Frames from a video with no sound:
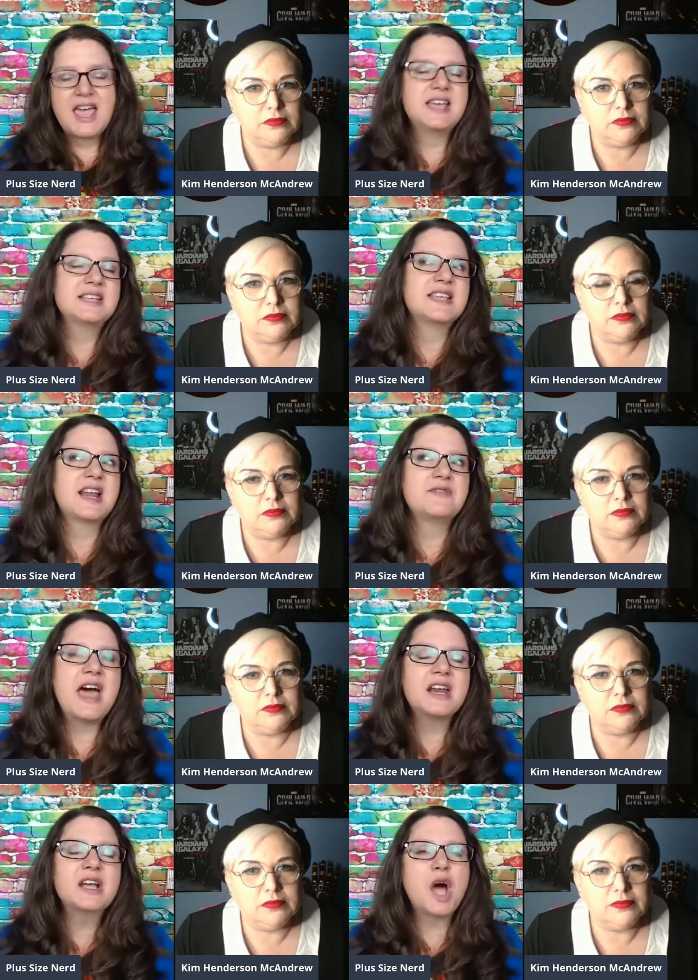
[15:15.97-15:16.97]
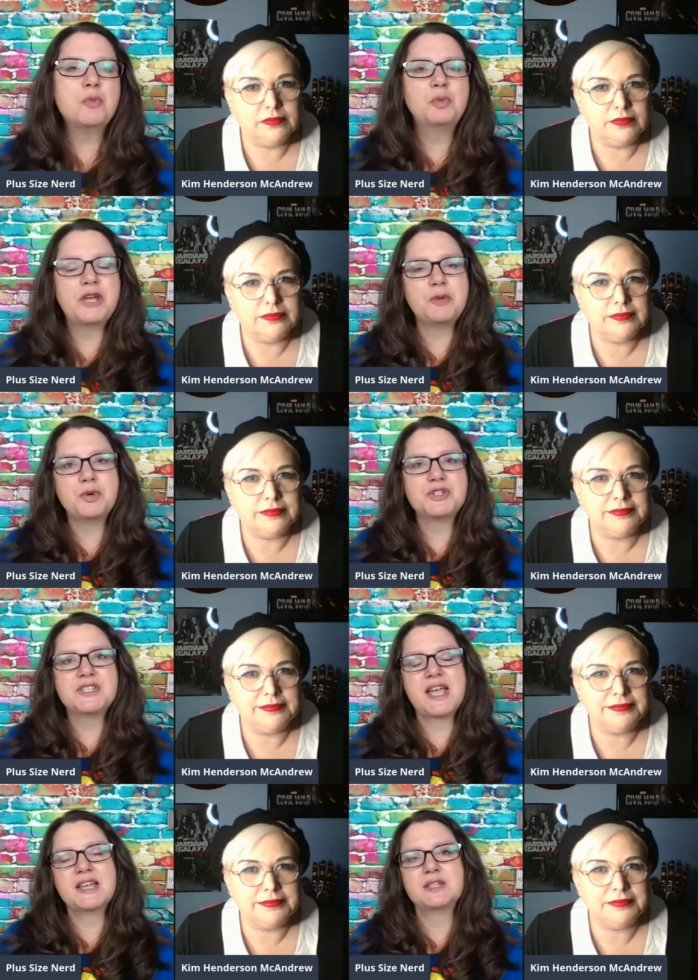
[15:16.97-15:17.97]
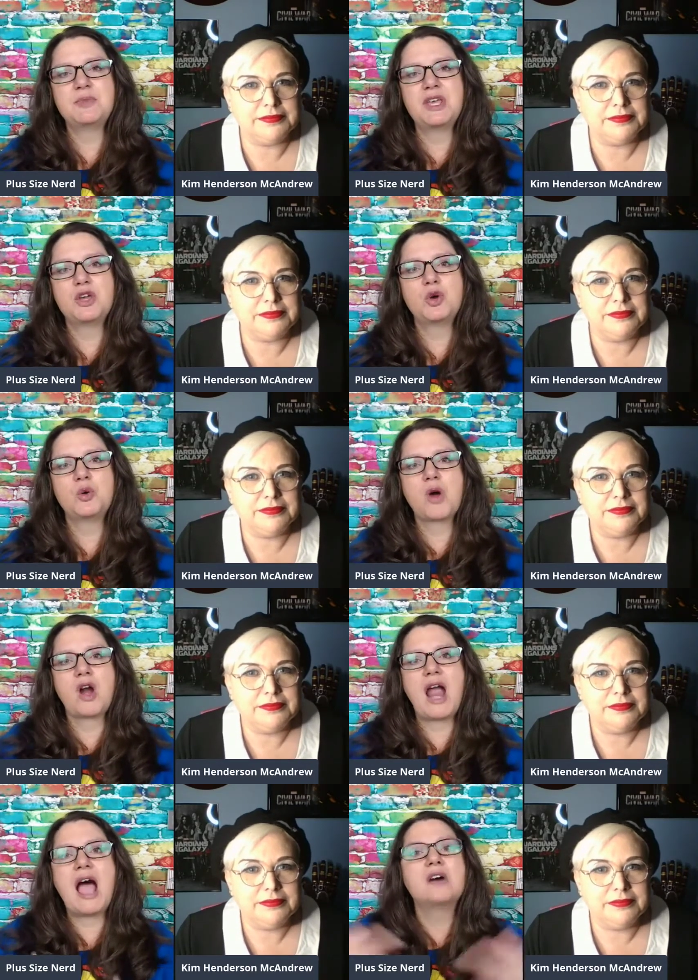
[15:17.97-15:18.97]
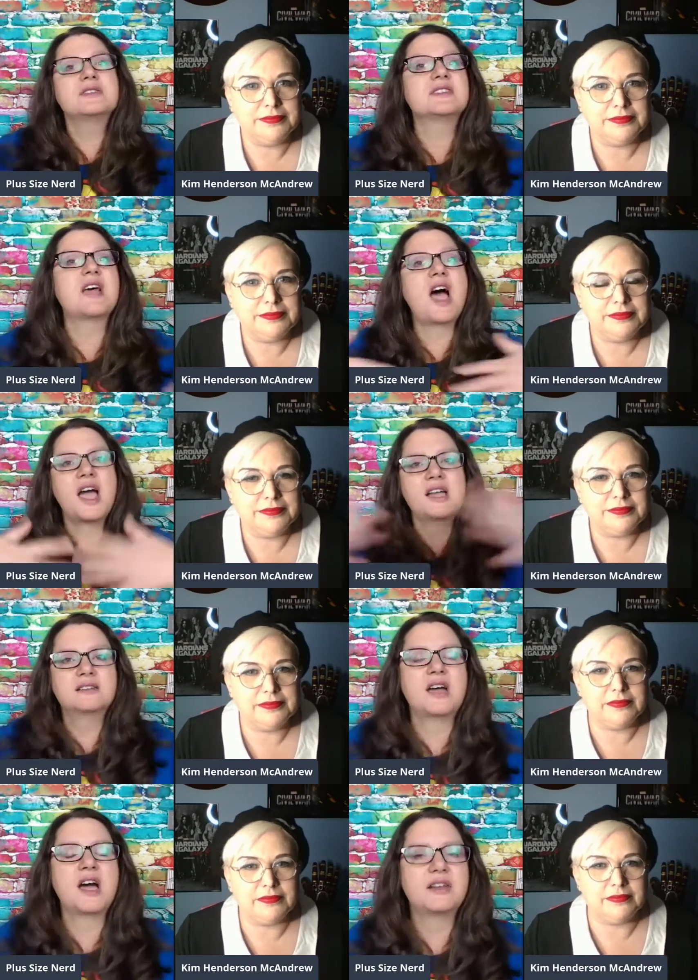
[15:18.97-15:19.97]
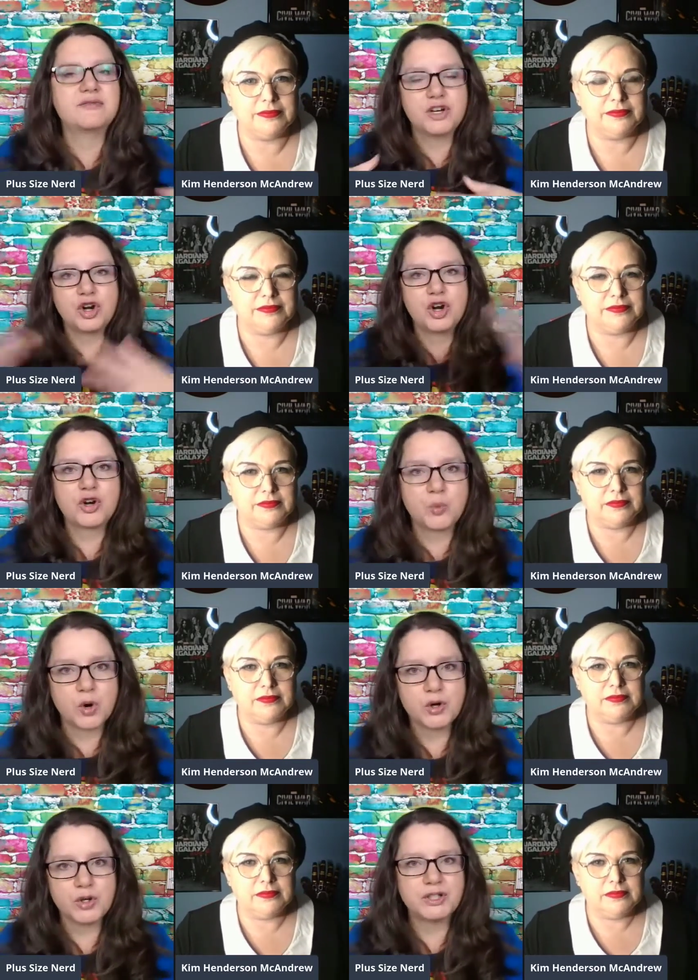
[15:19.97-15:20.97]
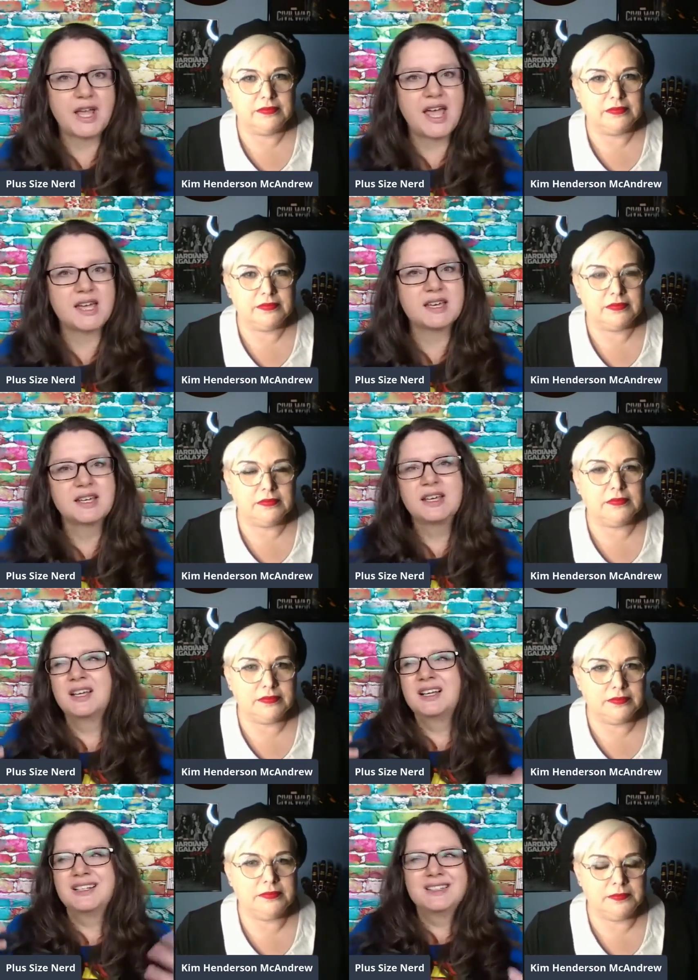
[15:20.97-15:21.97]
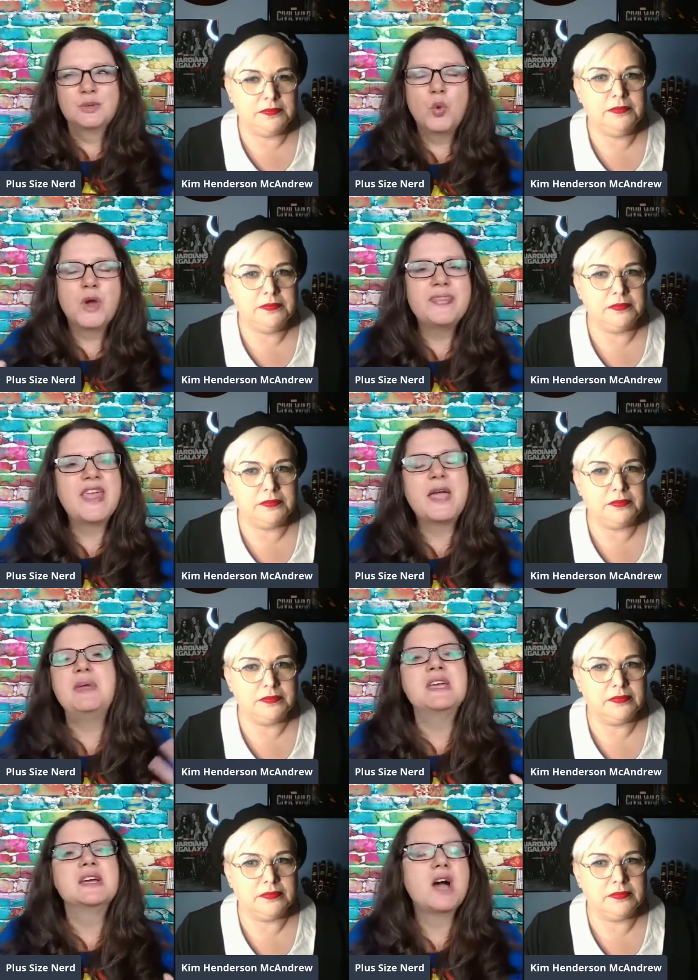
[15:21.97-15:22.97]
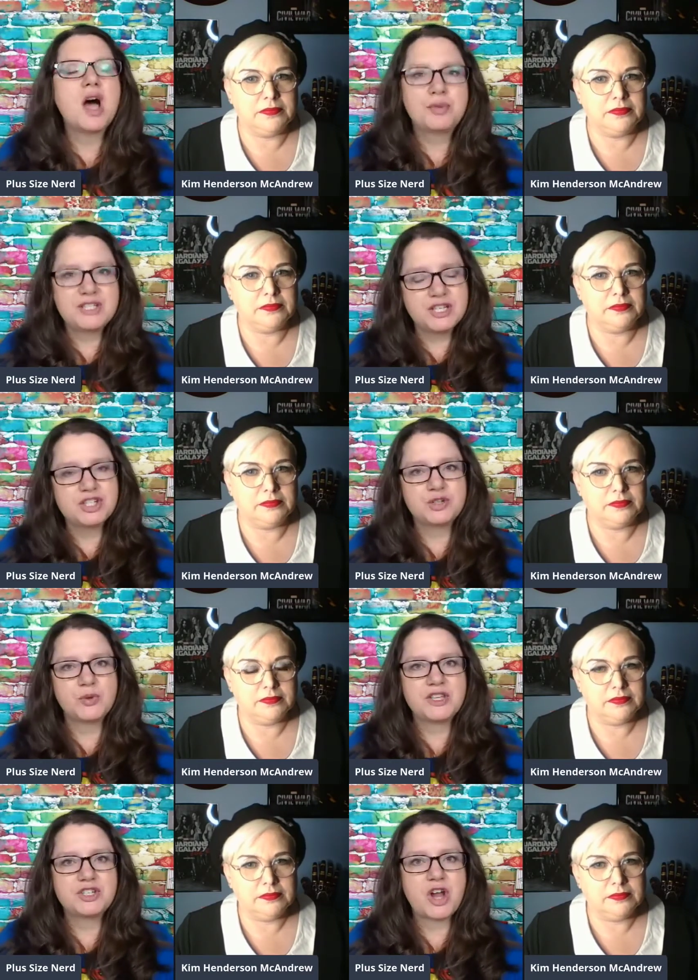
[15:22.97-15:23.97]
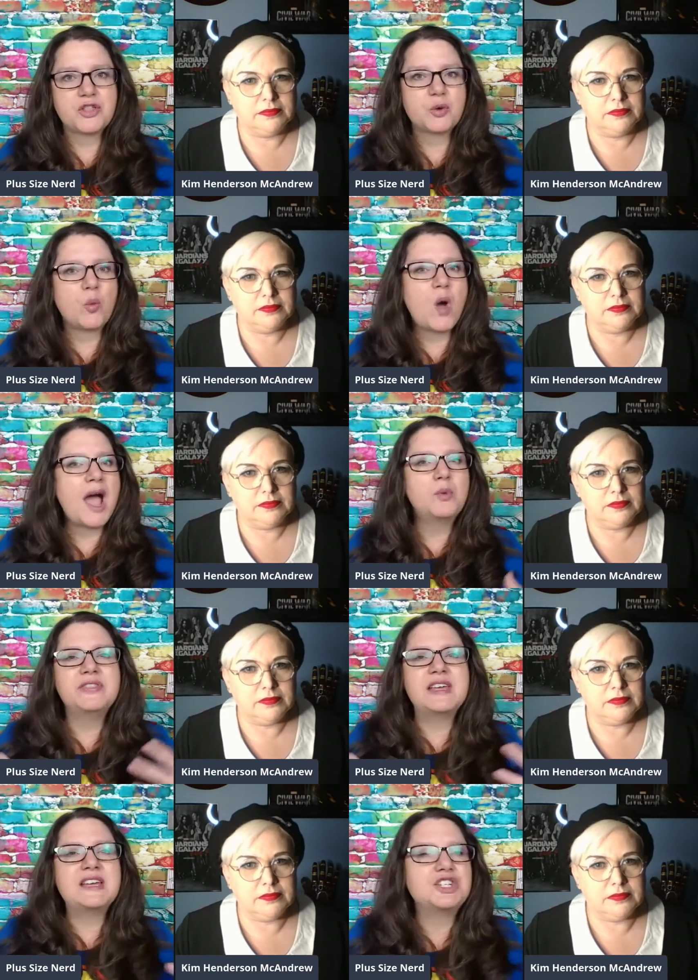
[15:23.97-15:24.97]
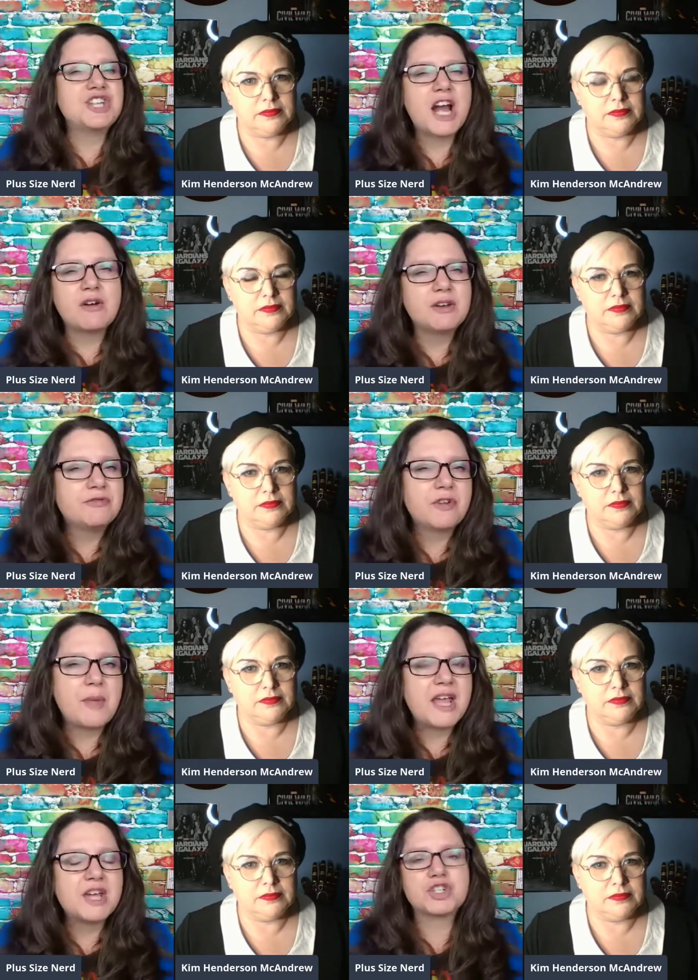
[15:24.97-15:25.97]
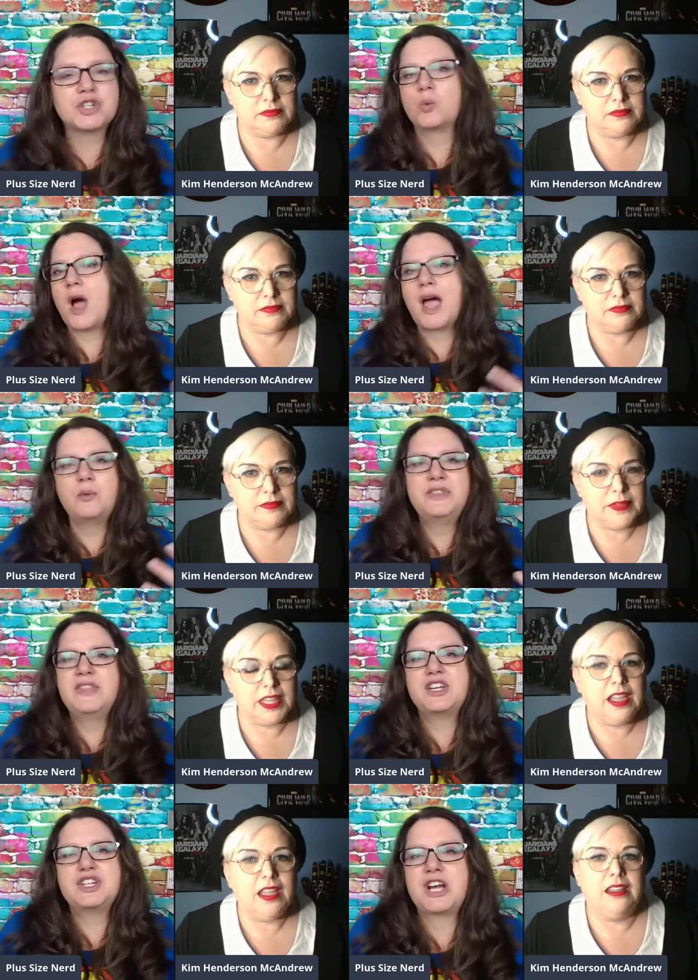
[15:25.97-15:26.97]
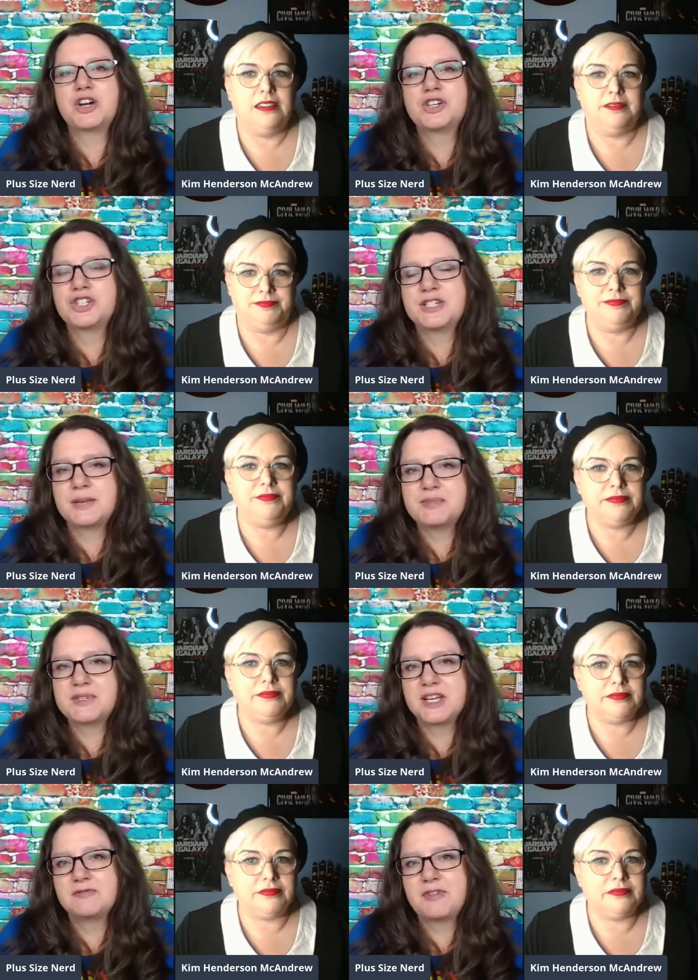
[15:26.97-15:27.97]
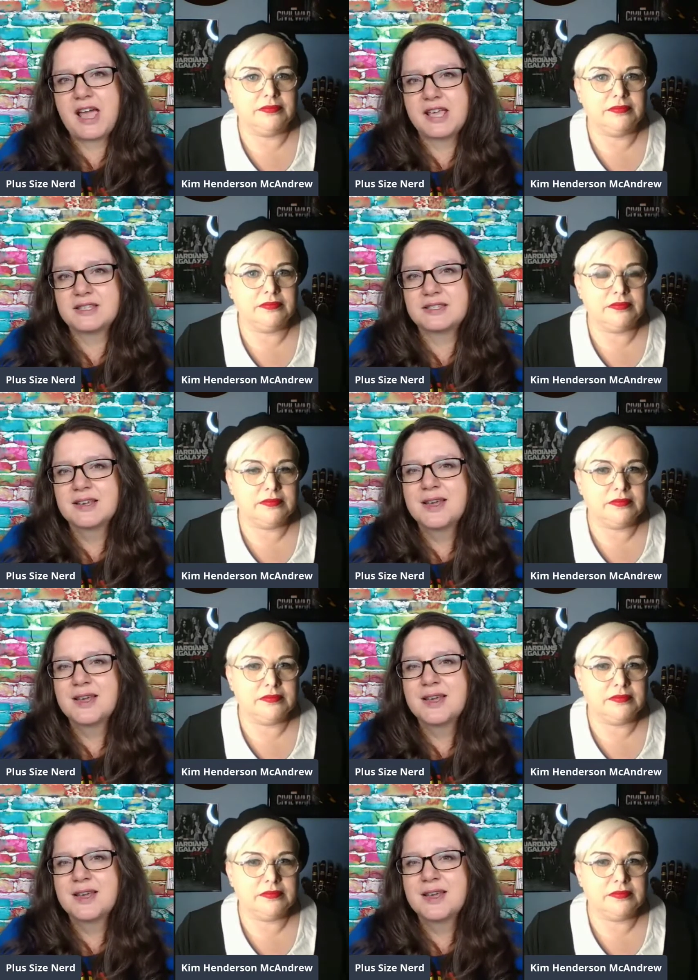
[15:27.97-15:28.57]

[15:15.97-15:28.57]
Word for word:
Speaker 1: is that I've had a couple people say to me who are outside kind of the nerd world, like, mm-hmm. wouldn't they be in competition with each other? Why would they share information? Why would they share tips and advice?